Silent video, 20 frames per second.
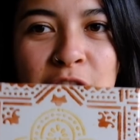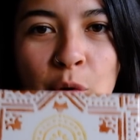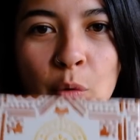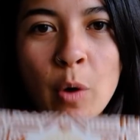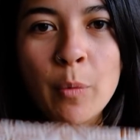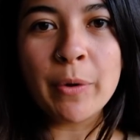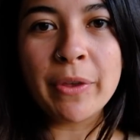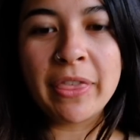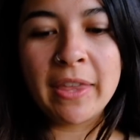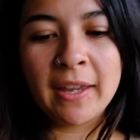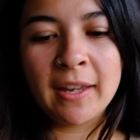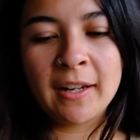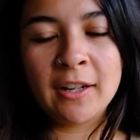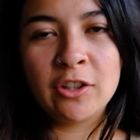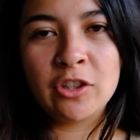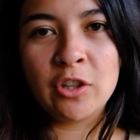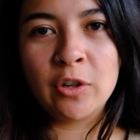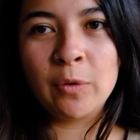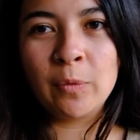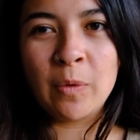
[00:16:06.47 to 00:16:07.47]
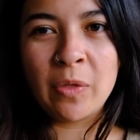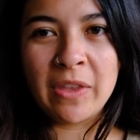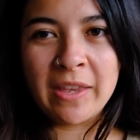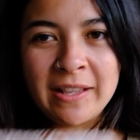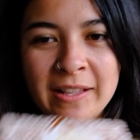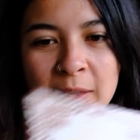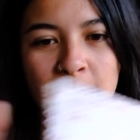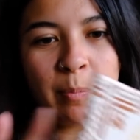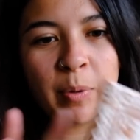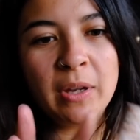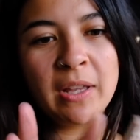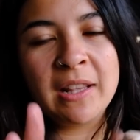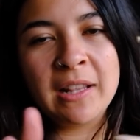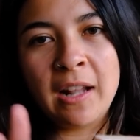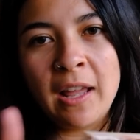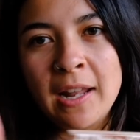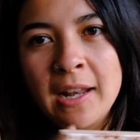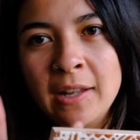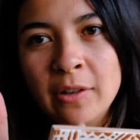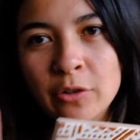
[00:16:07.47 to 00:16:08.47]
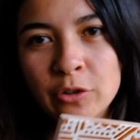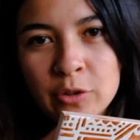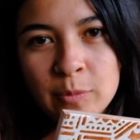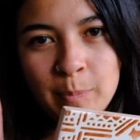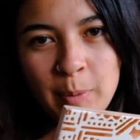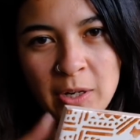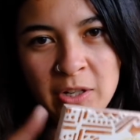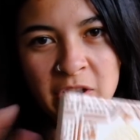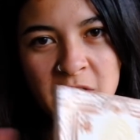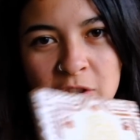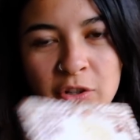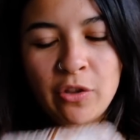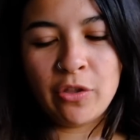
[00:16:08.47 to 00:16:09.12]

what we're thinking of doing with these is putting like little sponges